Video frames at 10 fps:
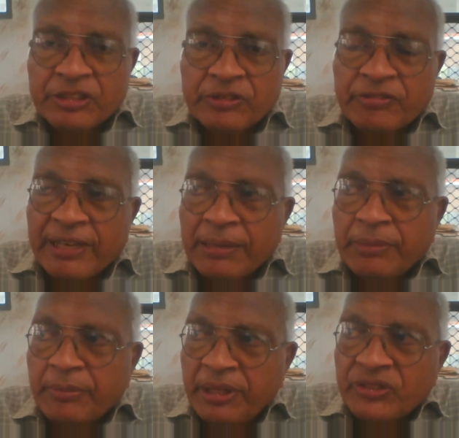
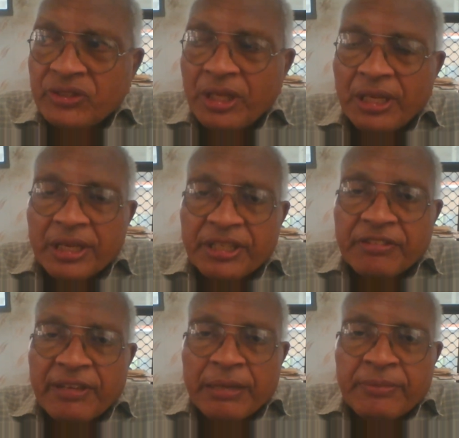Requirement means
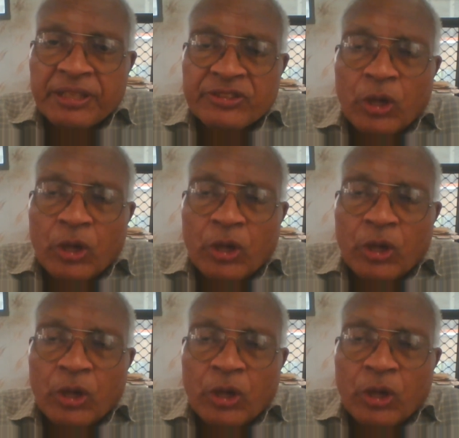requirement is